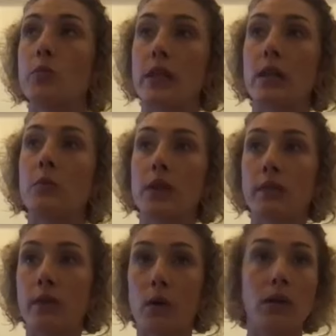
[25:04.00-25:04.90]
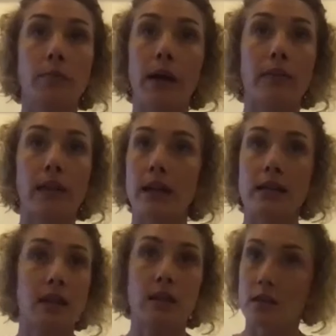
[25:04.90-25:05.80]
really, really vocal about that. He
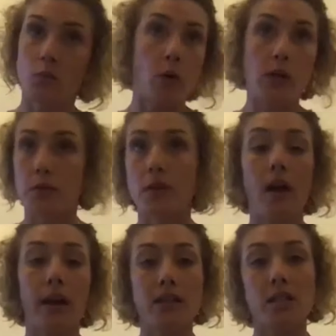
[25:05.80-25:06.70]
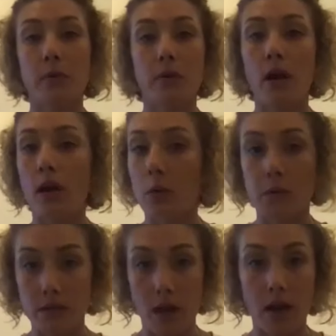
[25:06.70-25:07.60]
said that what you saw against Morocco
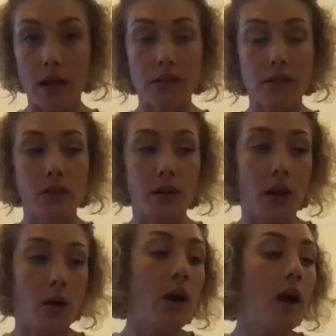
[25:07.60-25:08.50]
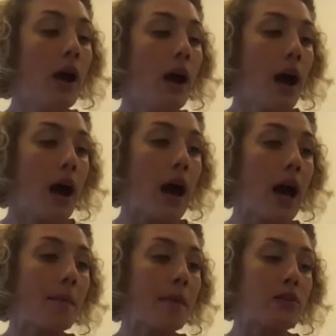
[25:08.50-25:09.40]
was not us, you know?
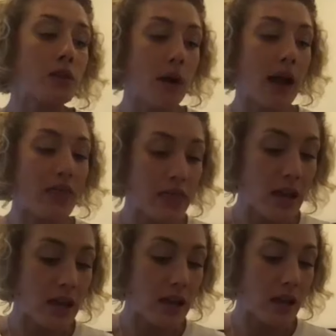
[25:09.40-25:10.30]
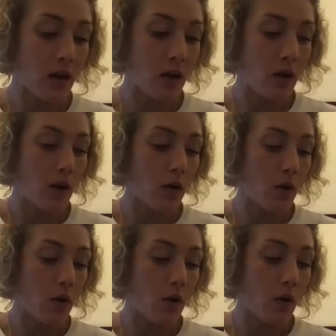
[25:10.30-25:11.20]
And so I think
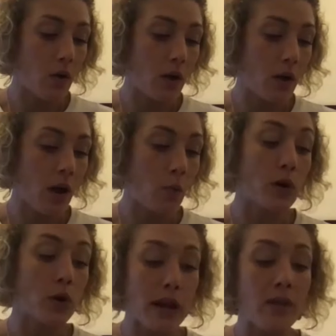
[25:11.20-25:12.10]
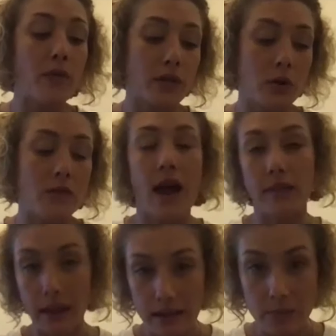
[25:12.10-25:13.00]
we're grateful to have had
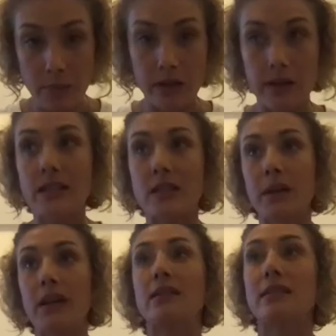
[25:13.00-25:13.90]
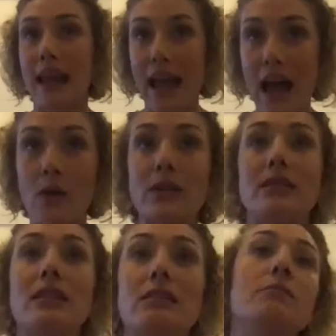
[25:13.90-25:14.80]
that experience, because now it
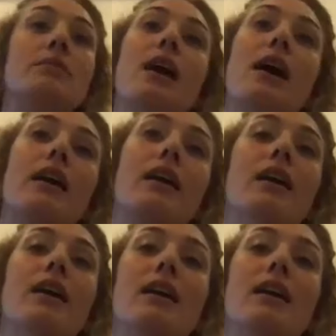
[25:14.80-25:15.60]
seems like